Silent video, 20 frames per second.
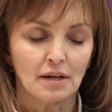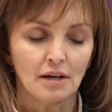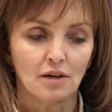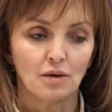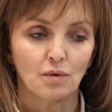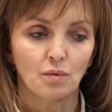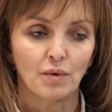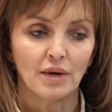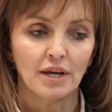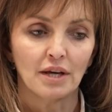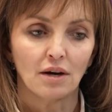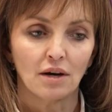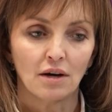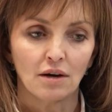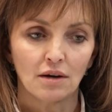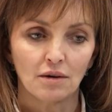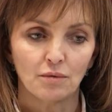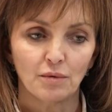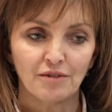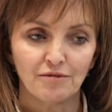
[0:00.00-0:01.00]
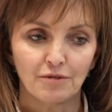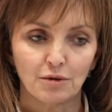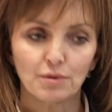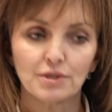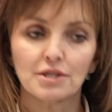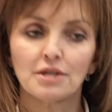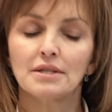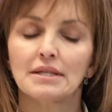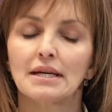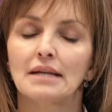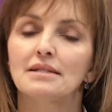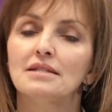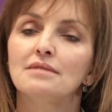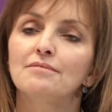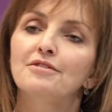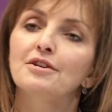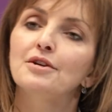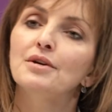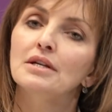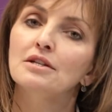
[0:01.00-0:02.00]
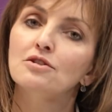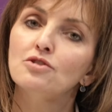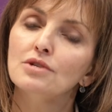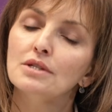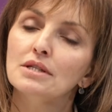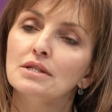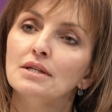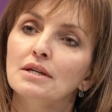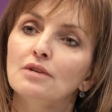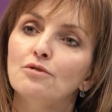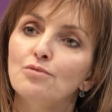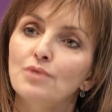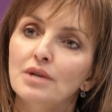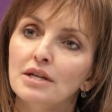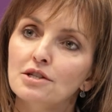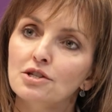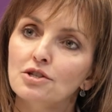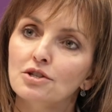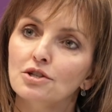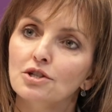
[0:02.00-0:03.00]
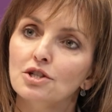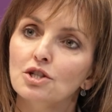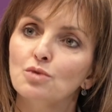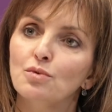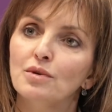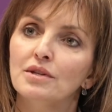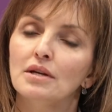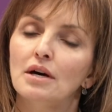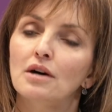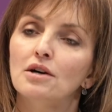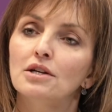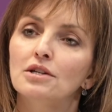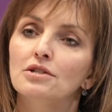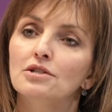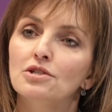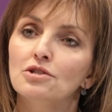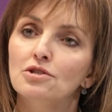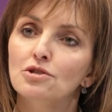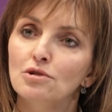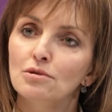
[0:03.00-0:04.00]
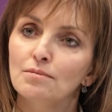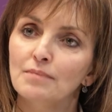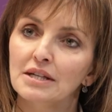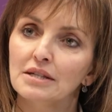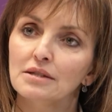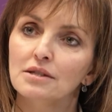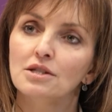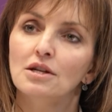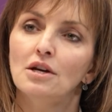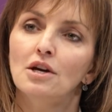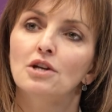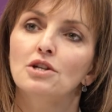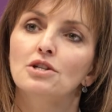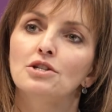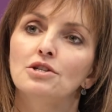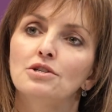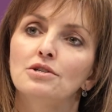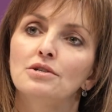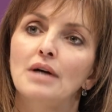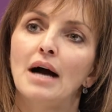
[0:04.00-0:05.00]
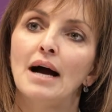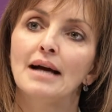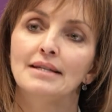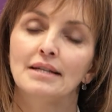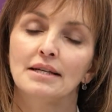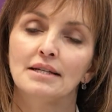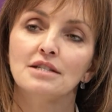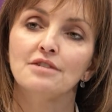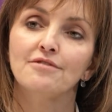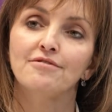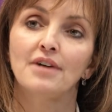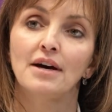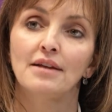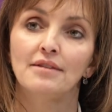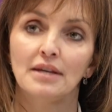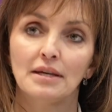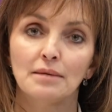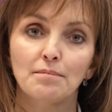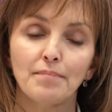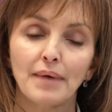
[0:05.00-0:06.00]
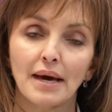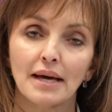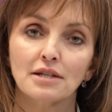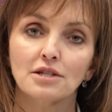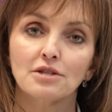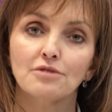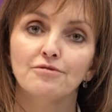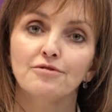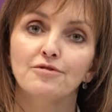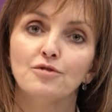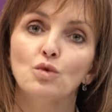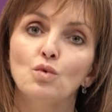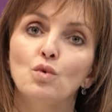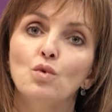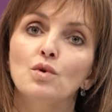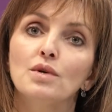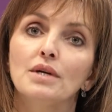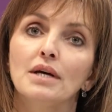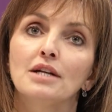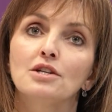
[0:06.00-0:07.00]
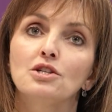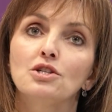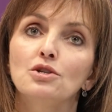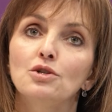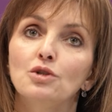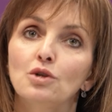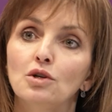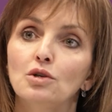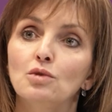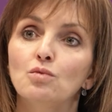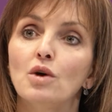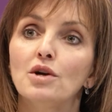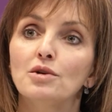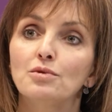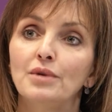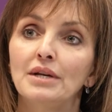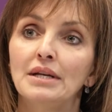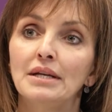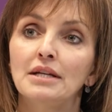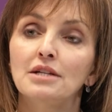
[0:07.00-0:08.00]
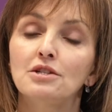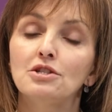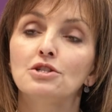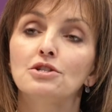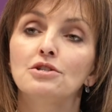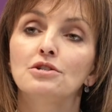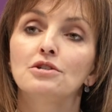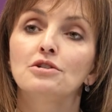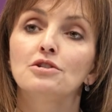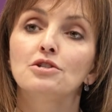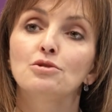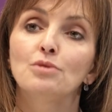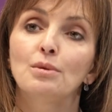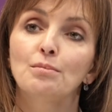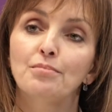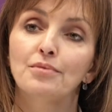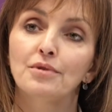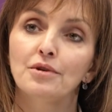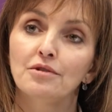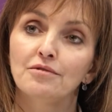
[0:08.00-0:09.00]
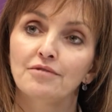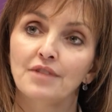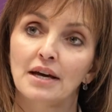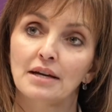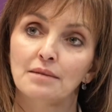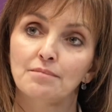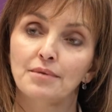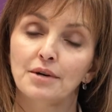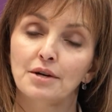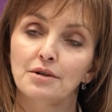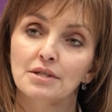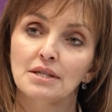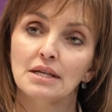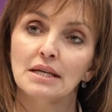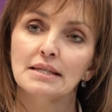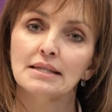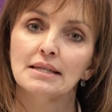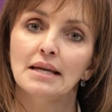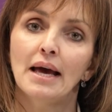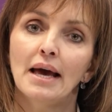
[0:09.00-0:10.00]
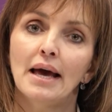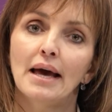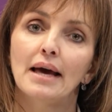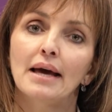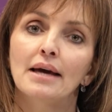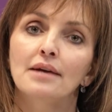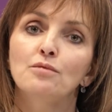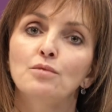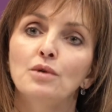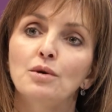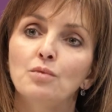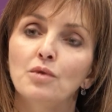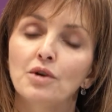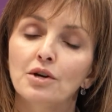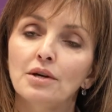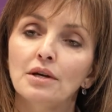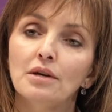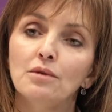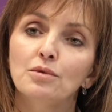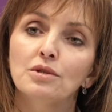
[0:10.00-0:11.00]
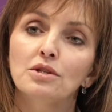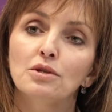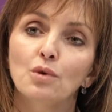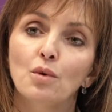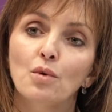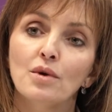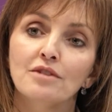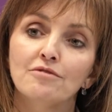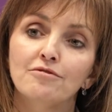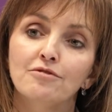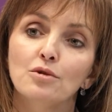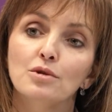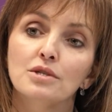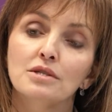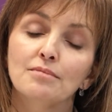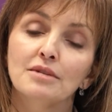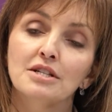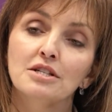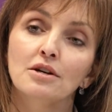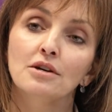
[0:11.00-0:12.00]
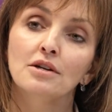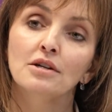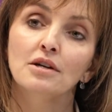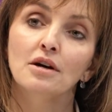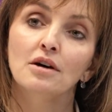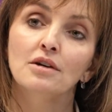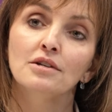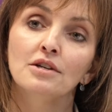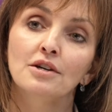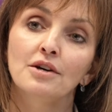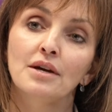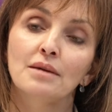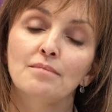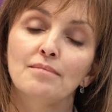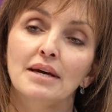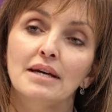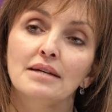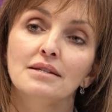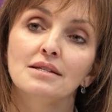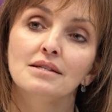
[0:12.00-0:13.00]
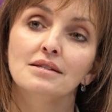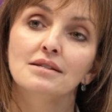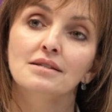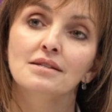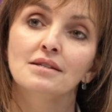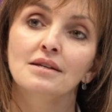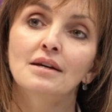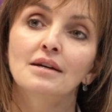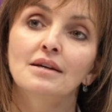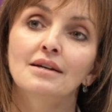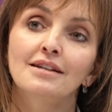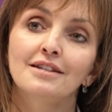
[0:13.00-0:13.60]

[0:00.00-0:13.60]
We've also done some very interesting research with our consumers to identify the impact of fraud and to look at what we need to do to improve that process. And we're working with law enforcement on an ongoing basis.